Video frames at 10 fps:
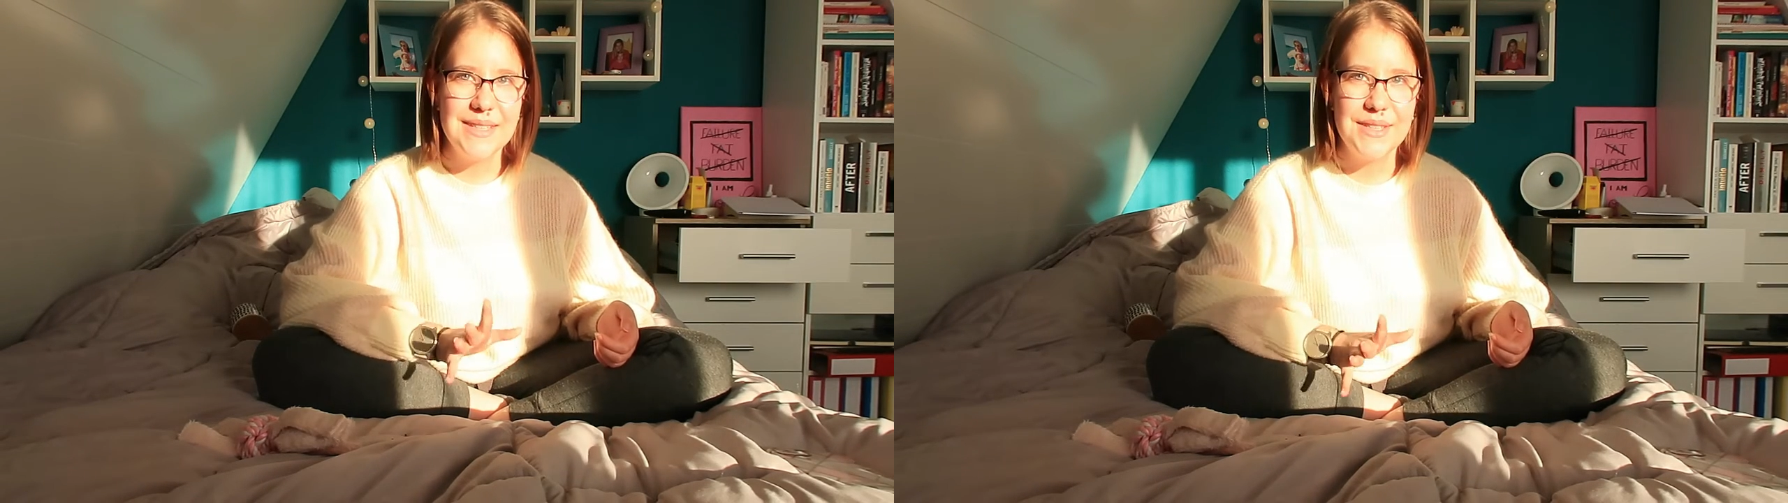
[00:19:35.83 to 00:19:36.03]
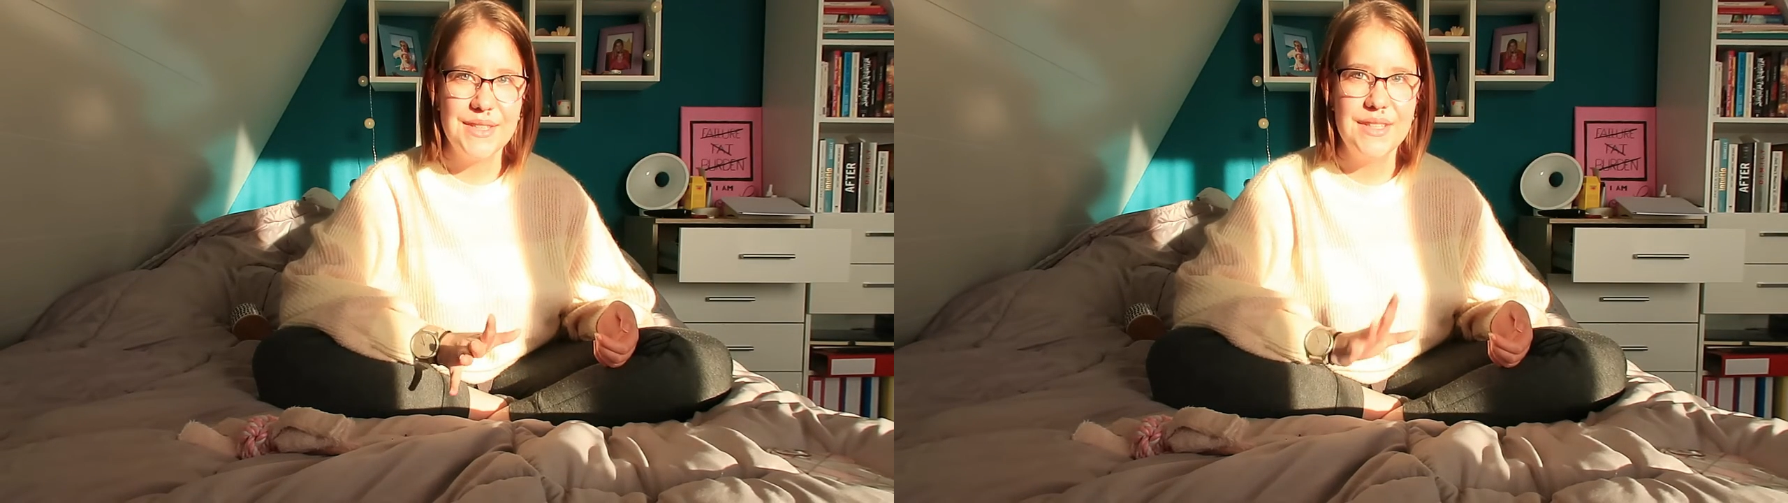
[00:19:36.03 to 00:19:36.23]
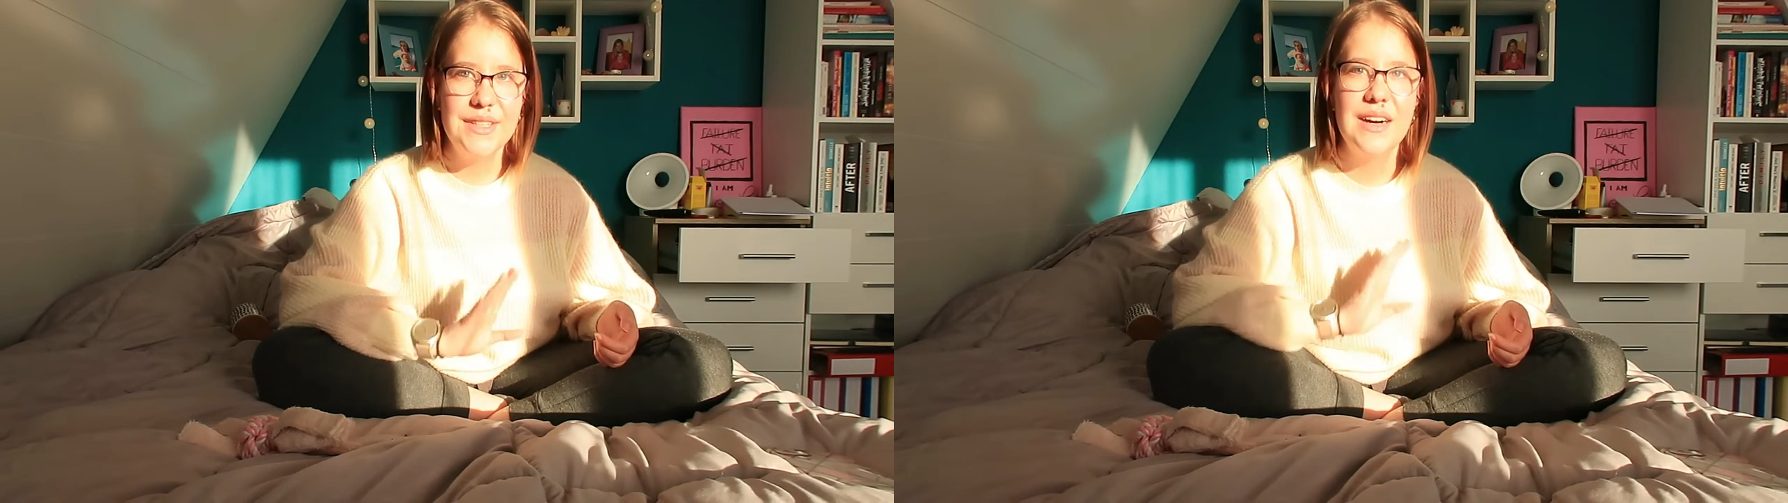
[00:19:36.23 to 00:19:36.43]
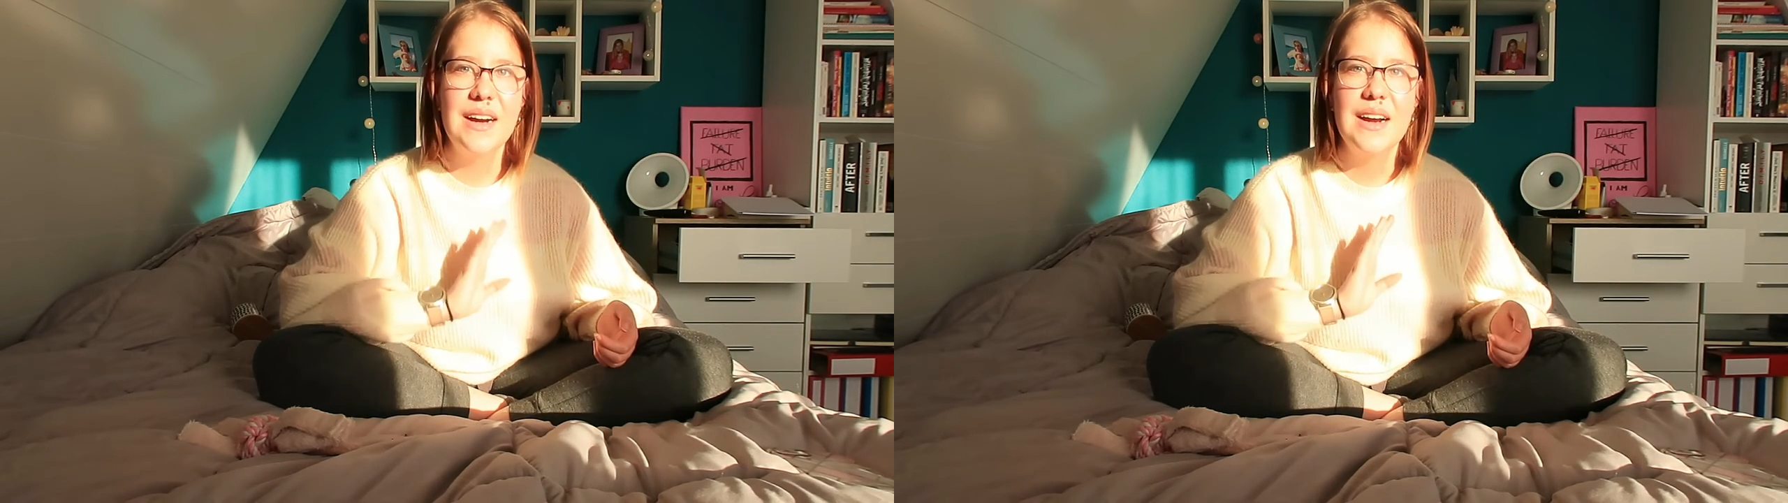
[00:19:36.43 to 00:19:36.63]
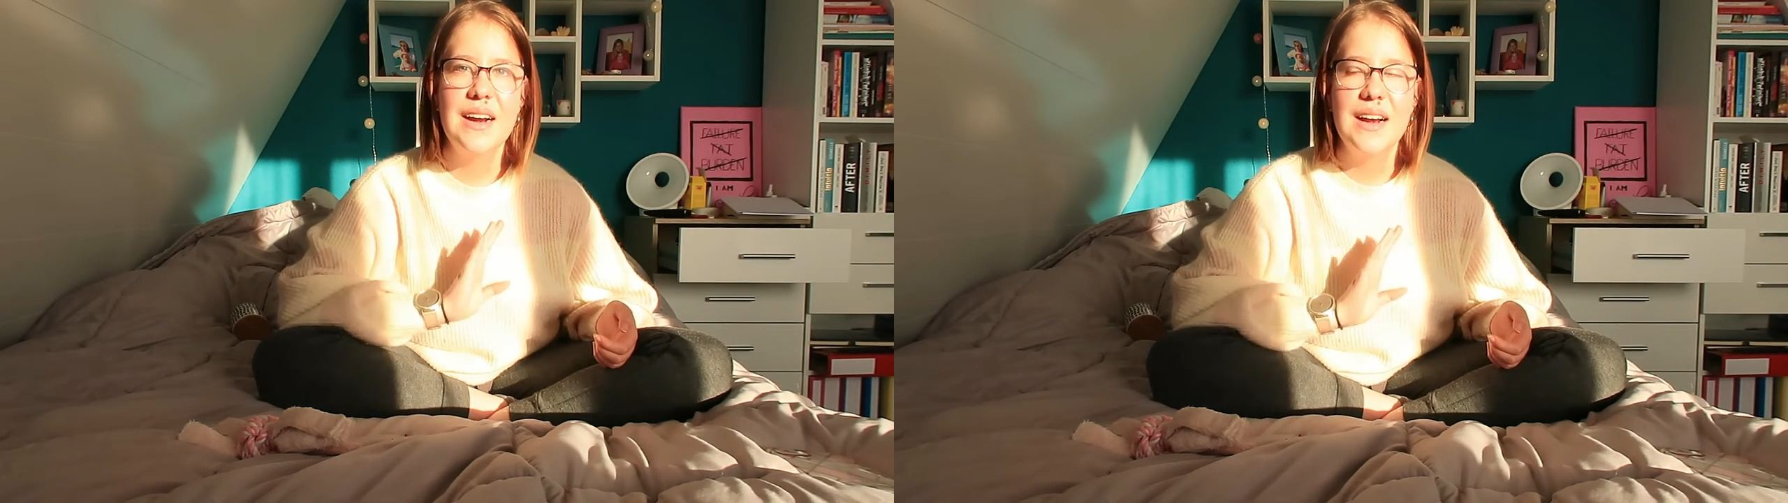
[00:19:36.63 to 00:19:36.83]
her
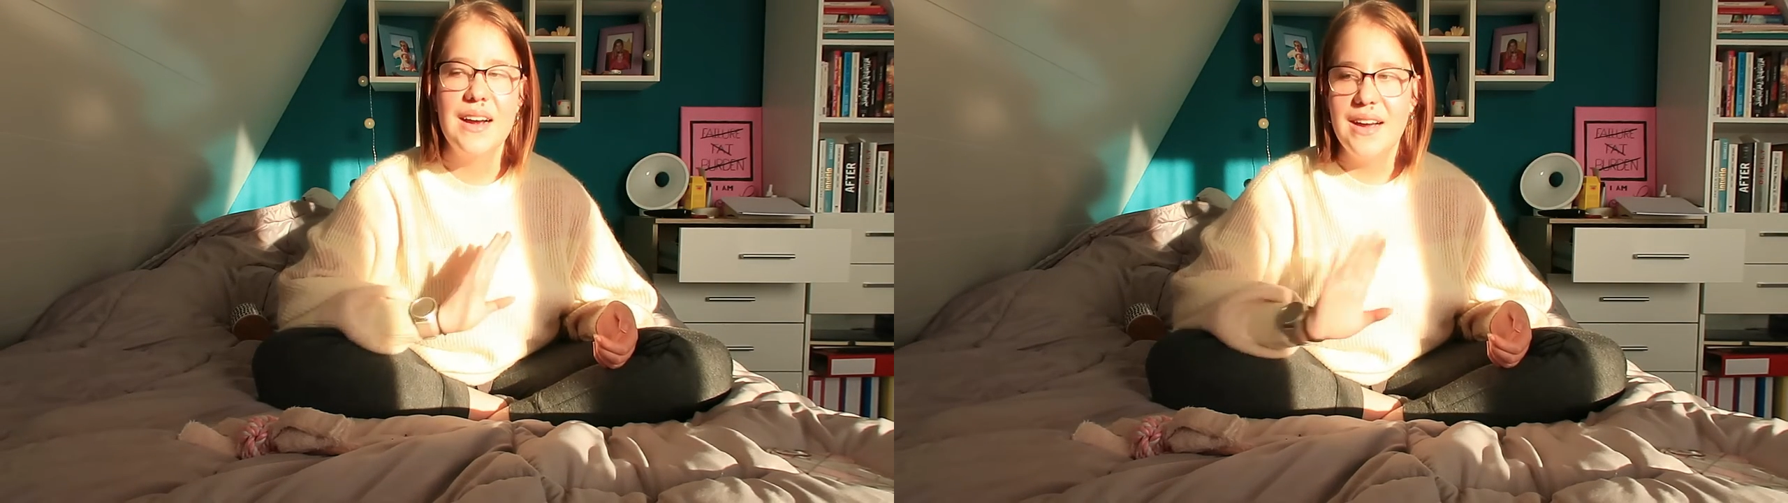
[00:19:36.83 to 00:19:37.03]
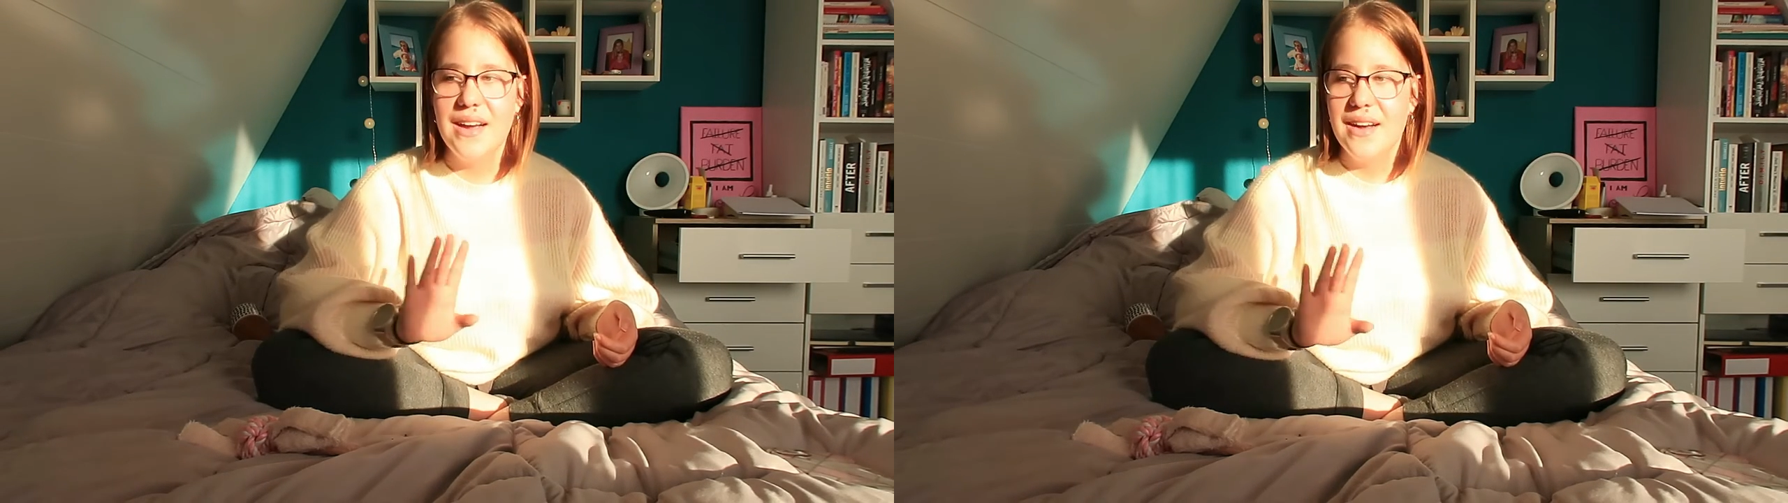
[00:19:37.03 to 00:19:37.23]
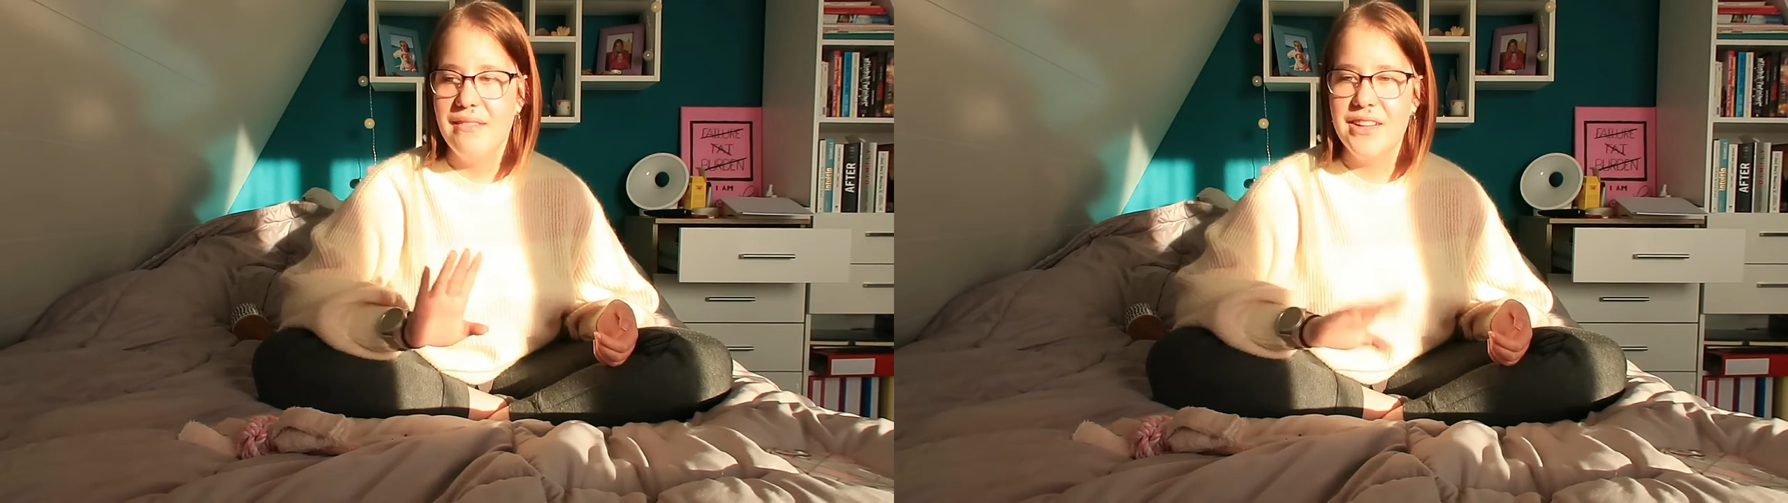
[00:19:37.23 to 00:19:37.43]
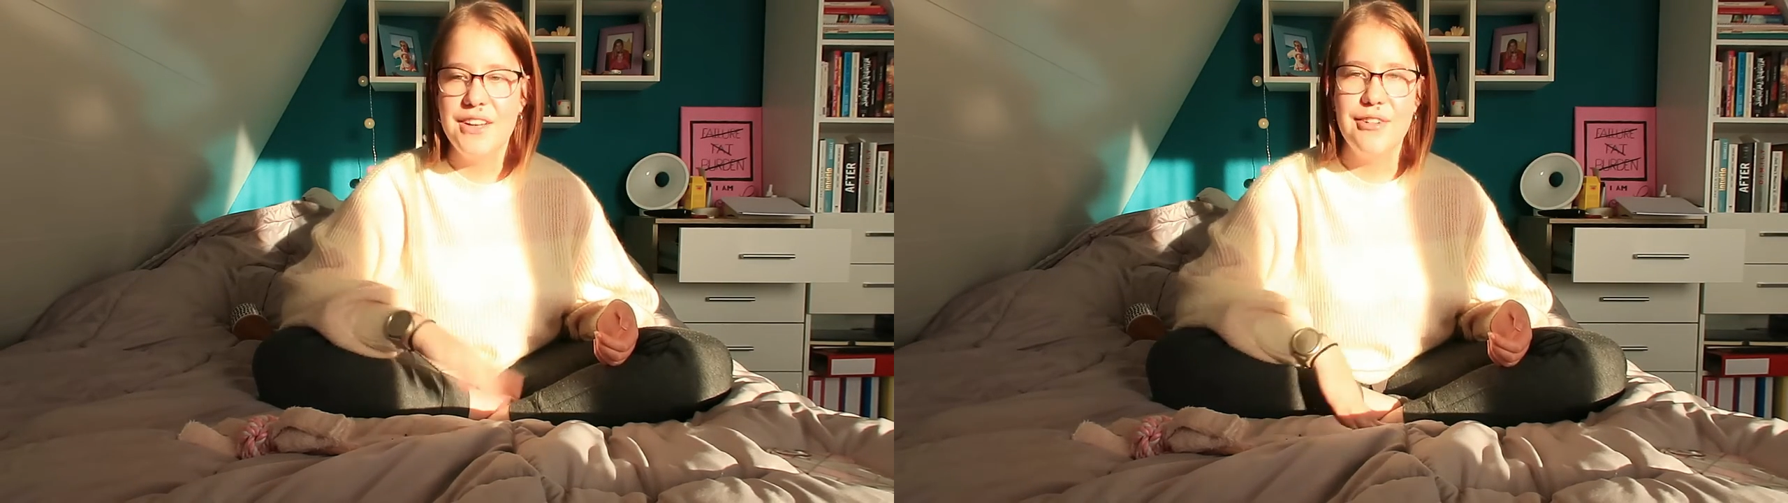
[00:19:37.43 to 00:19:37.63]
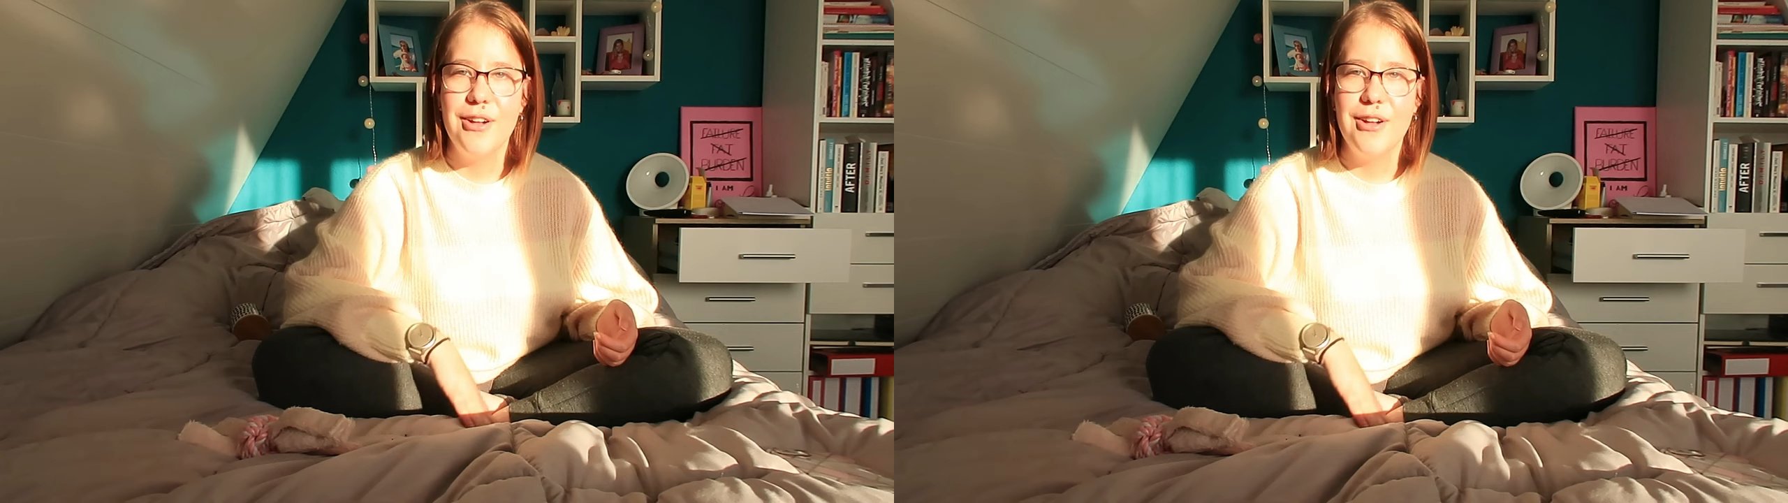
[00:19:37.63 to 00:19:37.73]
uh, live